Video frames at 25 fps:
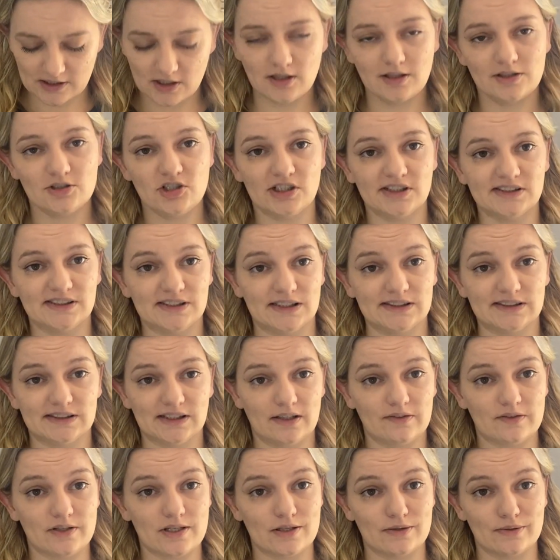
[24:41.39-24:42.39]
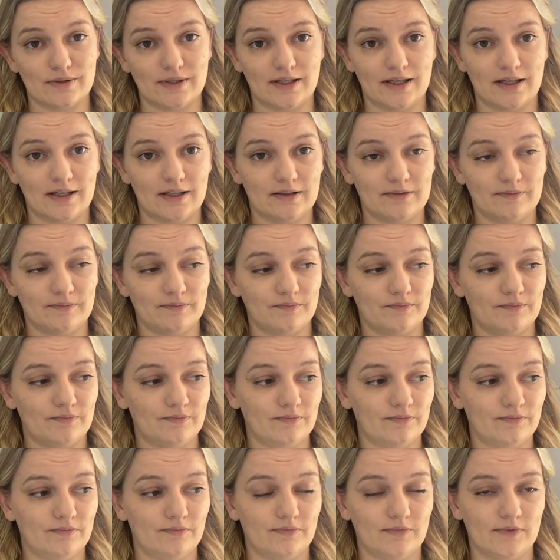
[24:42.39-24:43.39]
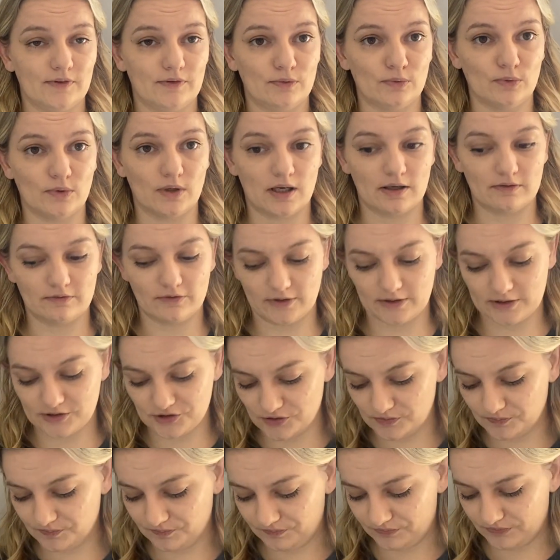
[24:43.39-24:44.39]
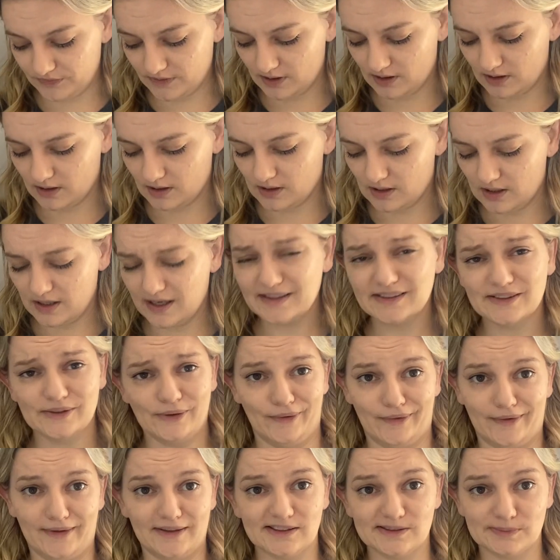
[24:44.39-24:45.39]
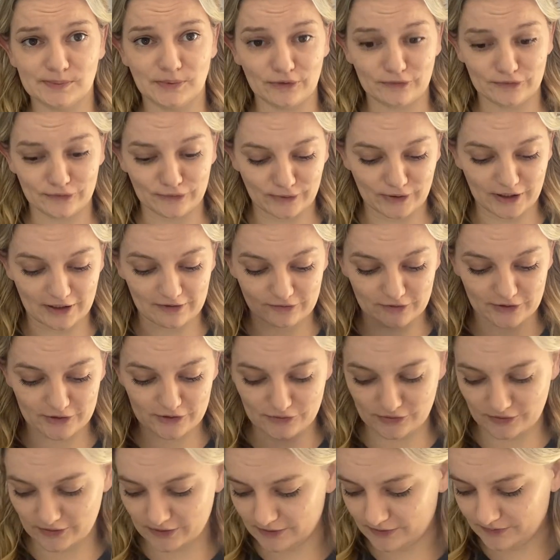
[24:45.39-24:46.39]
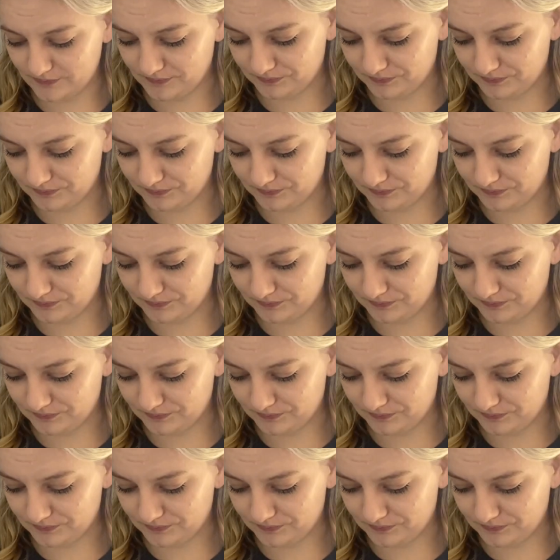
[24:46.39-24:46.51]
she says after doing a full coverage. Only a small full coverage though.